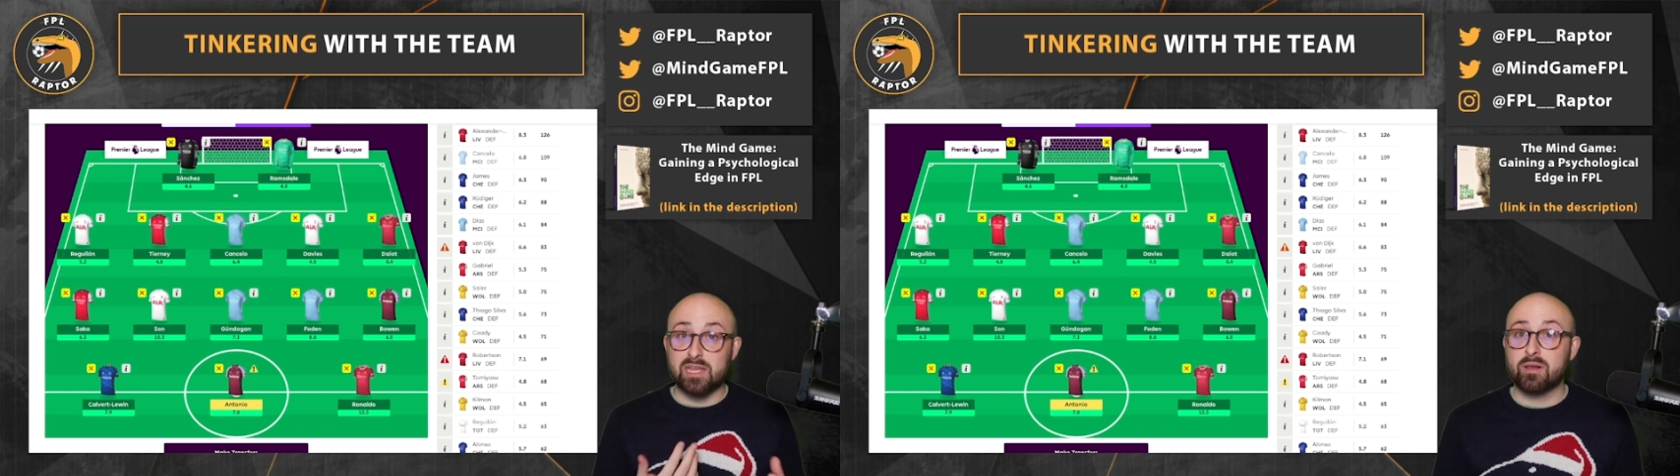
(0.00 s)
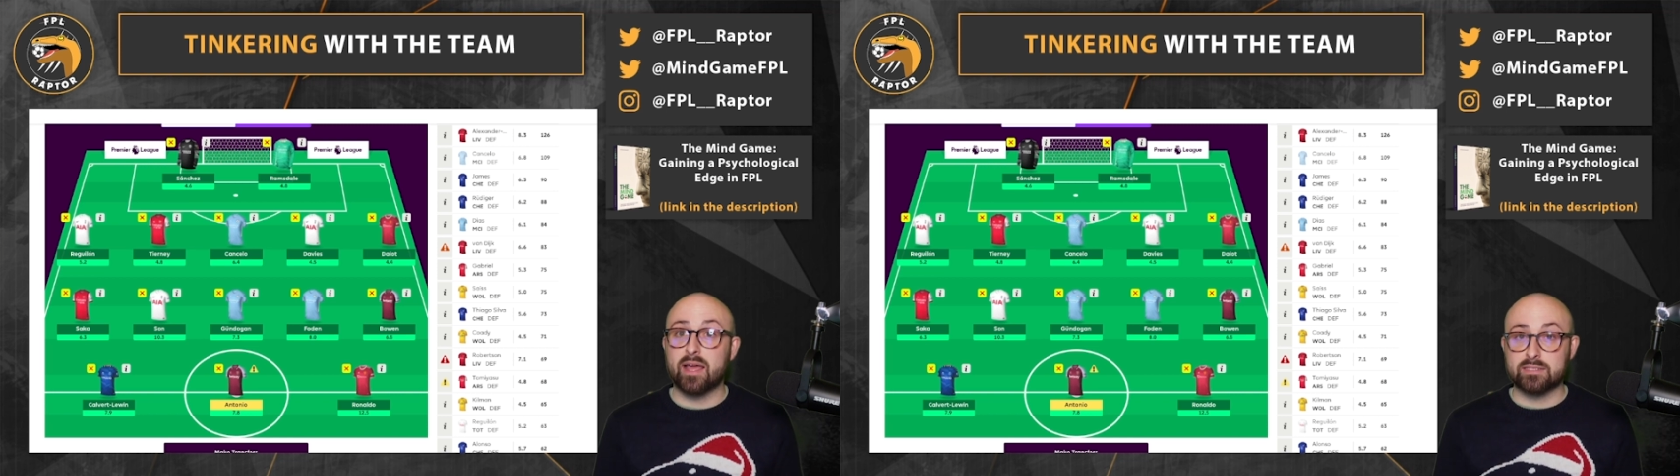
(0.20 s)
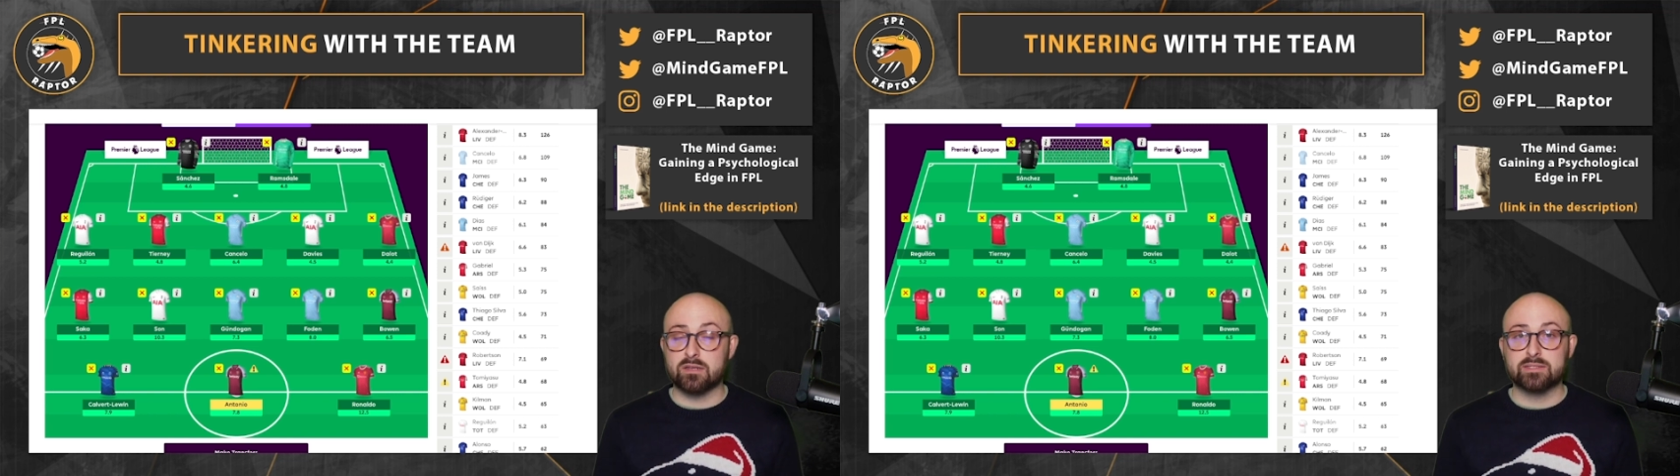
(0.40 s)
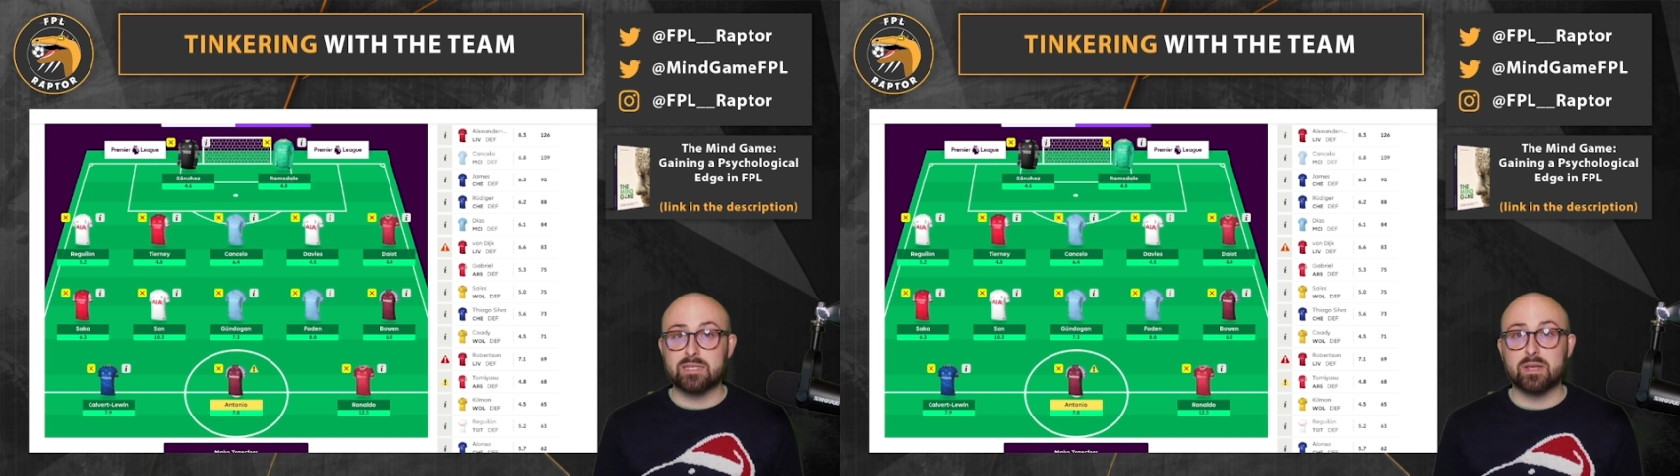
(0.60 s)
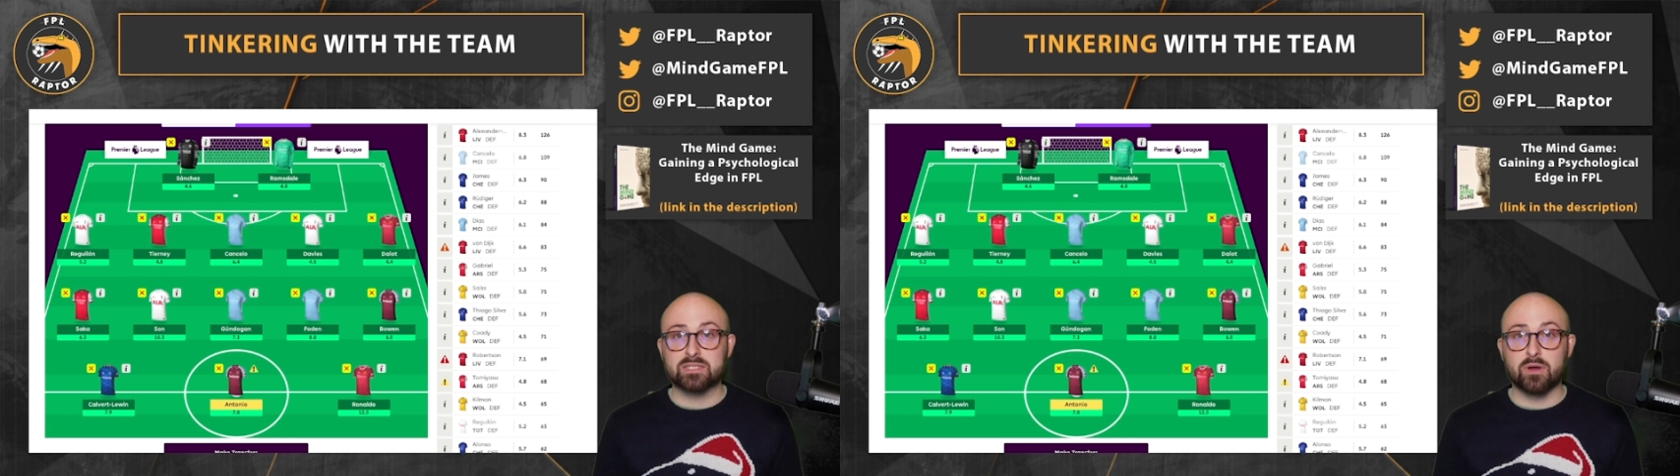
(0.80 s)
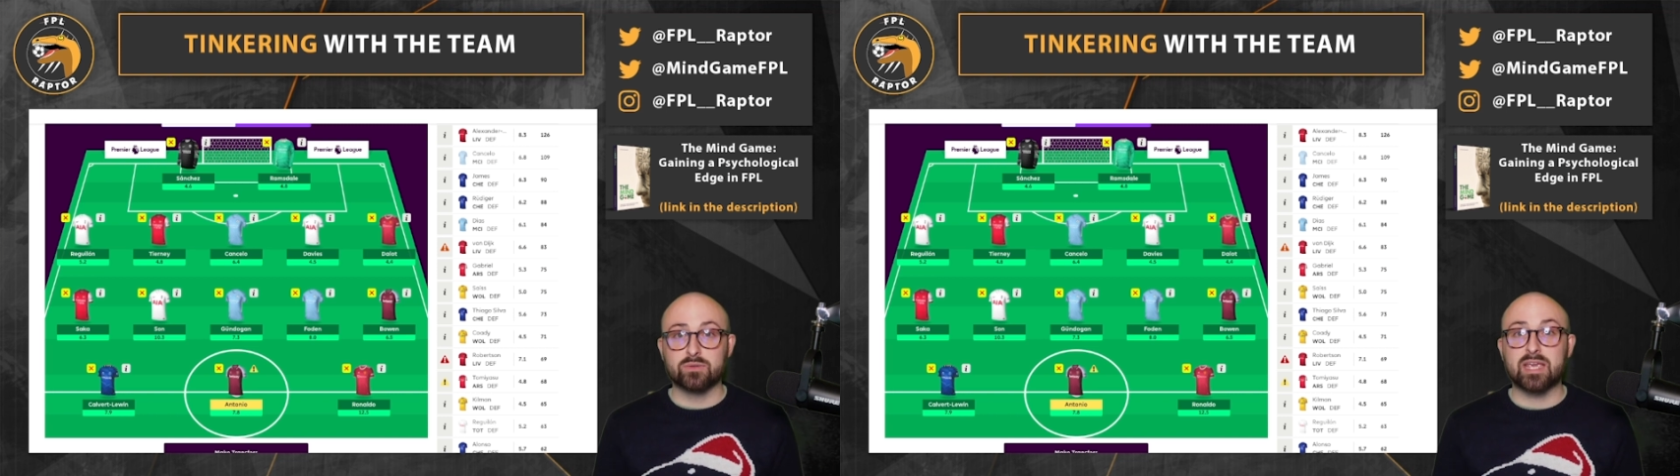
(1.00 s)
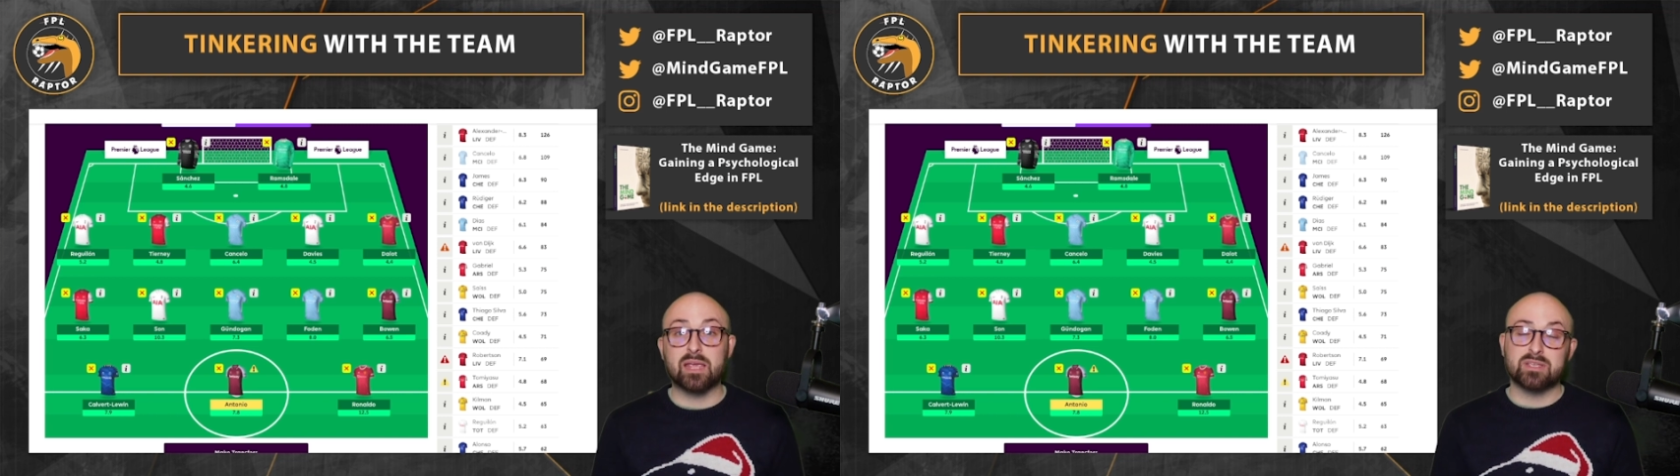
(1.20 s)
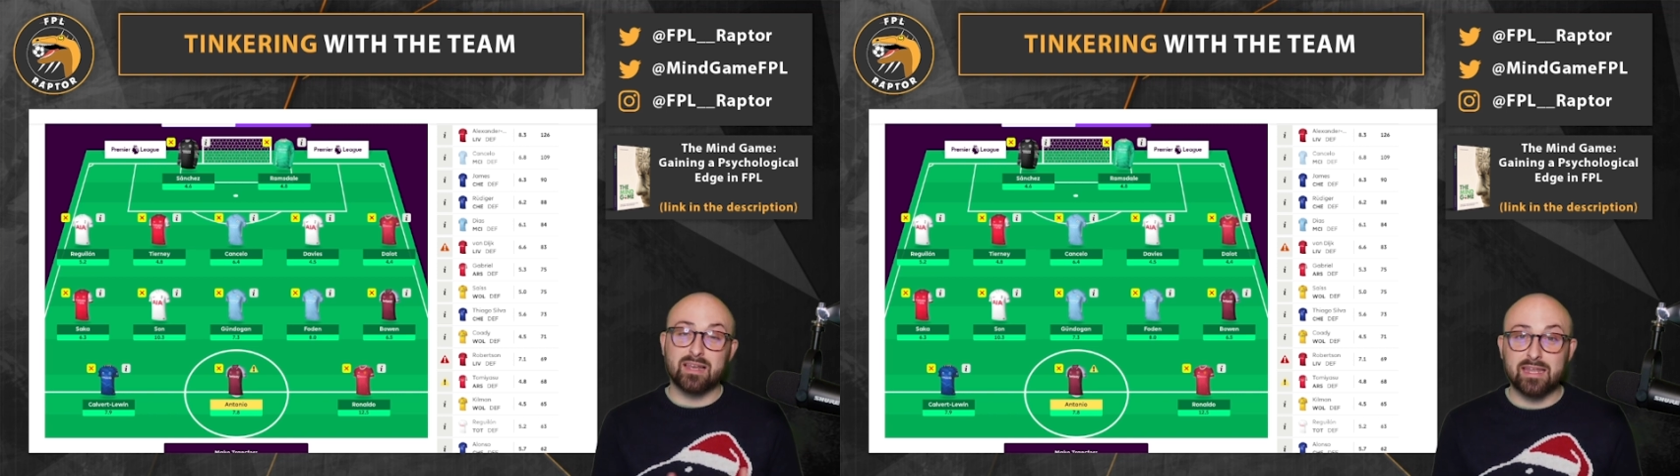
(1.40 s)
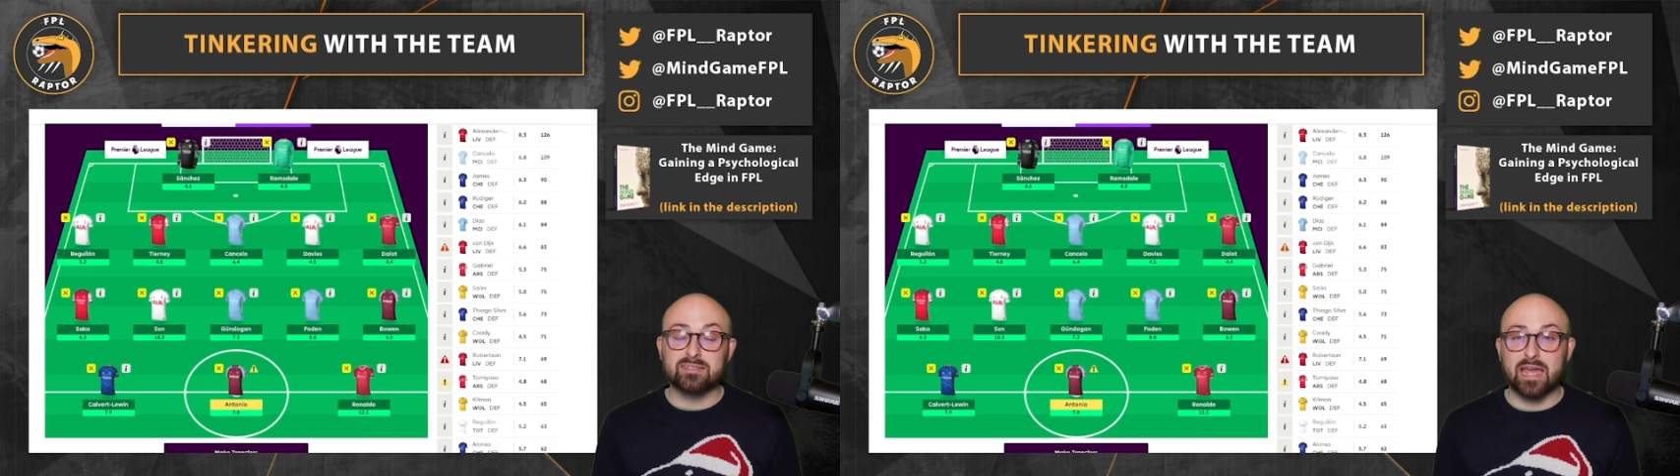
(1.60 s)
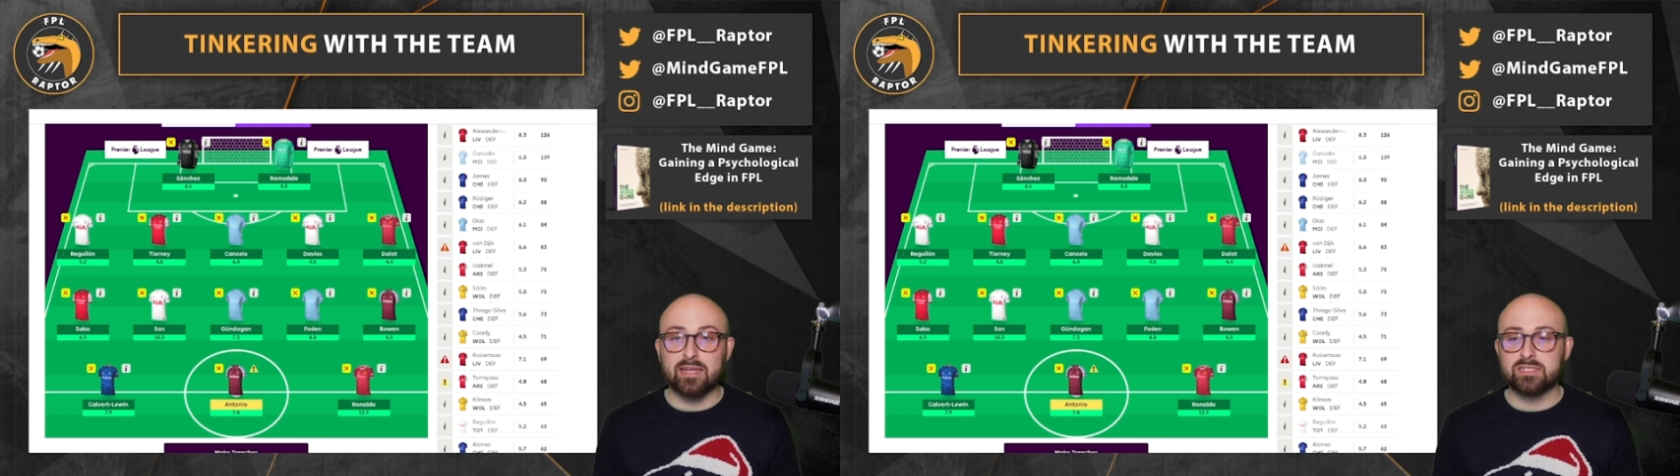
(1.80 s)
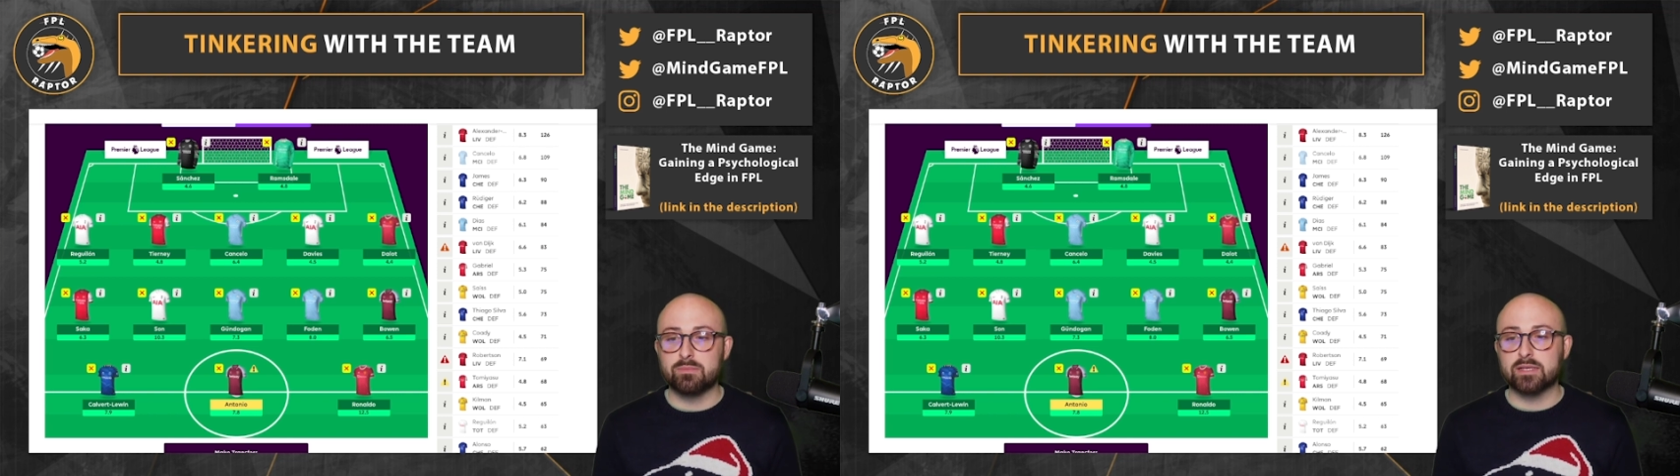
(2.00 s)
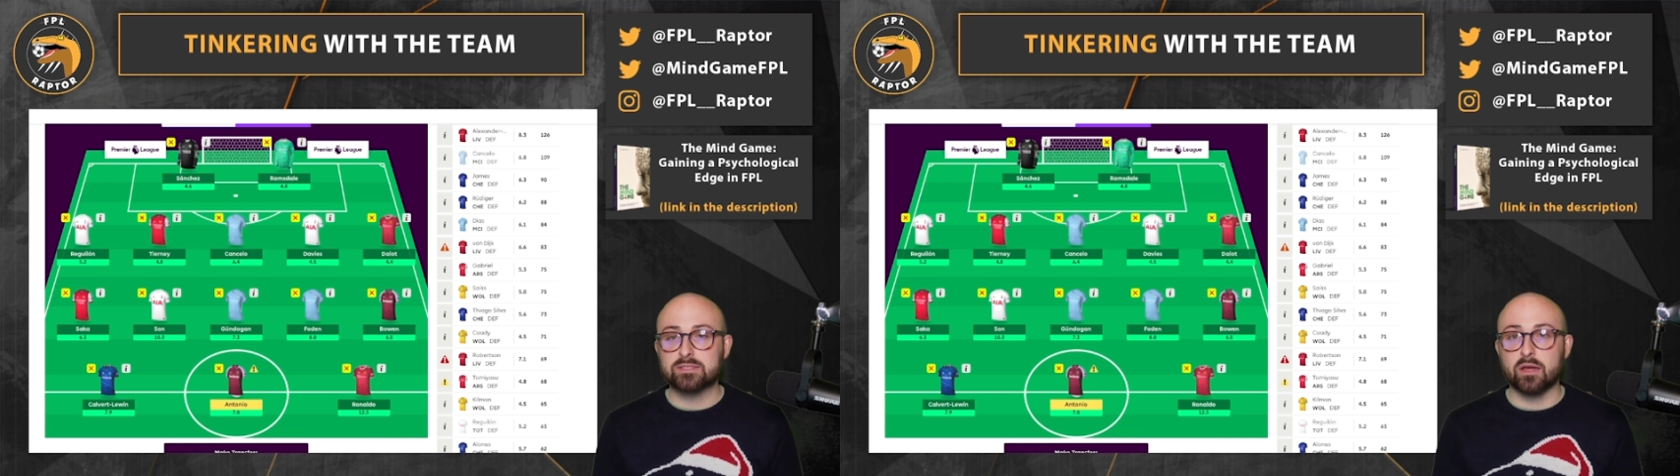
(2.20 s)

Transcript: he plays 90 minutes most games, at least 80 minutes.